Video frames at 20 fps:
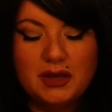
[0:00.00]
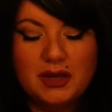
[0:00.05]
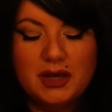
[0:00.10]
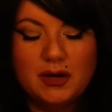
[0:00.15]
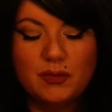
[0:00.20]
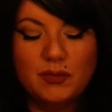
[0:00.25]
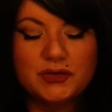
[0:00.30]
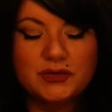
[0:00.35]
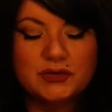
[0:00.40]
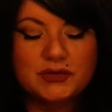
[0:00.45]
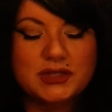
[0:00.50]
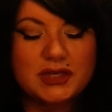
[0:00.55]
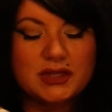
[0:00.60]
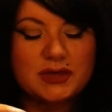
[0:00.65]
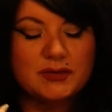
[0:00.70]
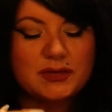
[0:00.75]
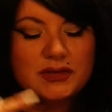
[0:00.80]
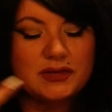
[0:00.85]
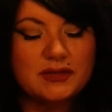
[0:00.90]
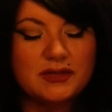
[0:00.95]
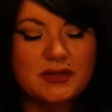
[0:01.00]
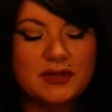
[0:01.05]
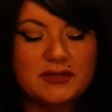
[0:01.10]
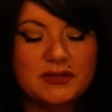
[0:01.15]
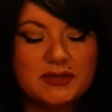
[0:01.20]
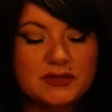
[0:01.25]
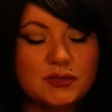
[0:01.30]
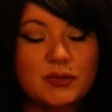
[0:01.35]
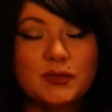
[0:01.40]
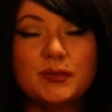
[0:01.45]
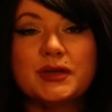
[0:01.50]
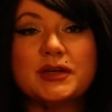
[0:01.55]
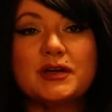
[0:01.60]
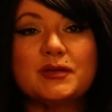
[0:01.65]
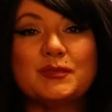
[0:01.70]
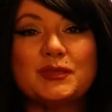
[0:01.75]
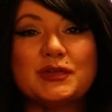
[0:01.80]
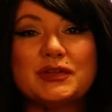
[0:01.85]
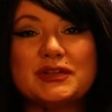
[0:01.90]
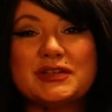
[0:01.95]
And what they're telling me, then this will be
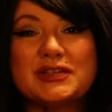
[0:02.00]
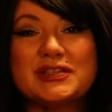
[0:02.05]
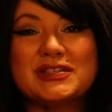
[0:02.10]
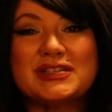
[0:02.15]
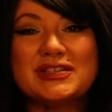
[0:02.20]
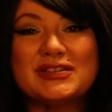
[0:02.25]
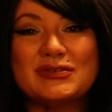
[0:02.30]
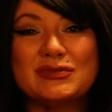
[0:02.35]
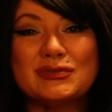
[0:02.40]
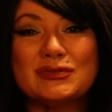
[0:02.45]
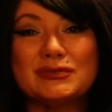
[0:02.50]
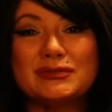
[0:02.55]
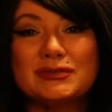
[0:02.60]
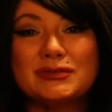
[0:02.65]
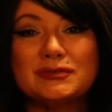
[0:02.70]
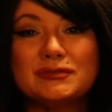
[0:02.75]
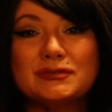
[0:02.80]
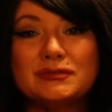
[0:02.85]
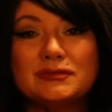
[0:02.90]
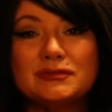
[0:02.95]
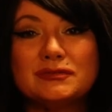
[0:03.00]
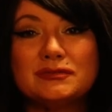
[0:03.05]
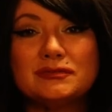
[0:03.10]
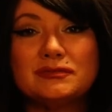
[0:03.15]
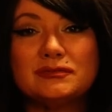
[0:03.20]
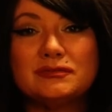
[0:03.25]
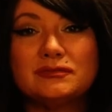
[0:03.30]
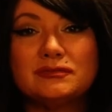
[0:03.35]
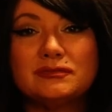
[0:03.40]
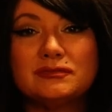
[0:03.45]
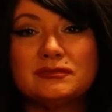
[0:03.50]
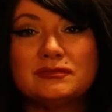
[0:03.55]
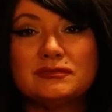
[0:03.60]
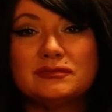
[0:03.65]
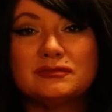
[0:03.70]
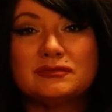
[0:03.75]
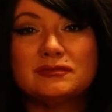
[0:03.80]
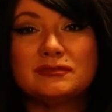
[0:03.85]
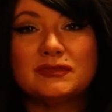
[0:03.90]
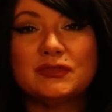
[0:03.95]
completely sealed
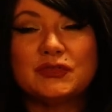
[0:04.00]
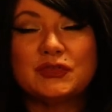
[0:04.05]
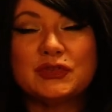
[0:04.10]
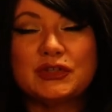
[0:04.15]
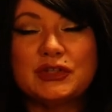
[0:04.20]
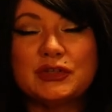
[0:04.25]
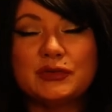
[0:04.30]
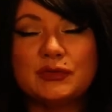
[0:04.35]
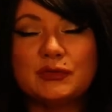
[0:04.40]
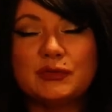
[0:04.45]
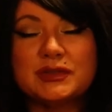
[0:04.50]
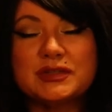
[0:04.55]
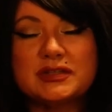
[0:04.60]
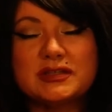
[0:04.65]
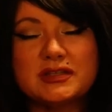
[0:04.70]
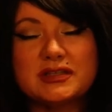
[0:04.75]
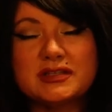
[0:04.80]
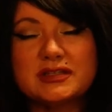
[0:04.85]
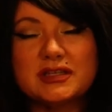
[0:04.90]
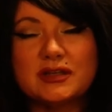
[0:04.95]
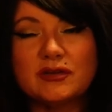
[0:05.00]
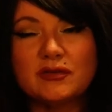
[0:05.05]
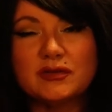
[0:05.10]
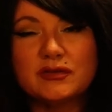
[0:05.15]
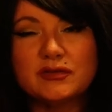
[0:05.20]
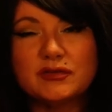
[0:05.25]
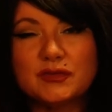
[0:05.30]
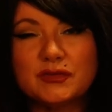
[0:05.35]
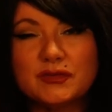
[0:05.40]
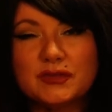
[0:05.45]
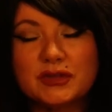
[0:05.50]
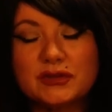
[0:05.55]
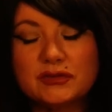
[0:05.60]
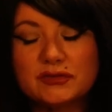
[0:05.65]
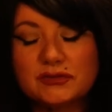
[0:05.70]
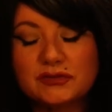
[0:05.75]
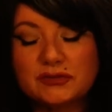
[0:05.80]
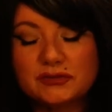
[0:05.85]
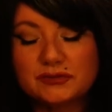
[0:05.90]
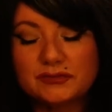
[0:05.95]
for you once this secret is
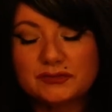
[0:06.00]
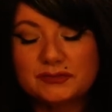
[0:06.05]
revealed.